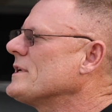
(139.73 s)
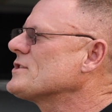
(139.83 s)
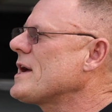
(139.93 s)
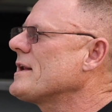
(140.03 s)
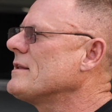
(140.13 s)
we
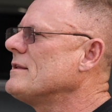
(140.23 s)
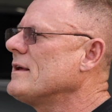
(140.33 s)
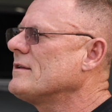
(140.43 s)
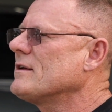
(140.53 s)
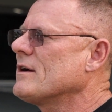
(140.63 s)
decided
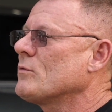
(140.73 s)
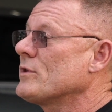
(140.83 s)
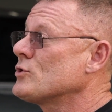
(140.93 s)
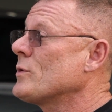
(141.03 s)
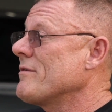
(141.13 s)
that with
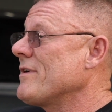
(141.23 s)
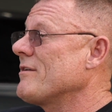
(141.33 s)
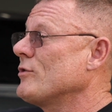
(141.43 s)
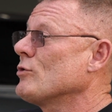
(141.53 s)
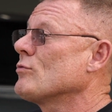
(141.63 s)
the
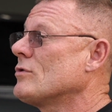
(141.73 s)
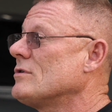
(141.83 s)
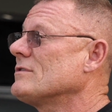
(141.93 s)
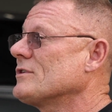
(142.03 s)
25-year rule,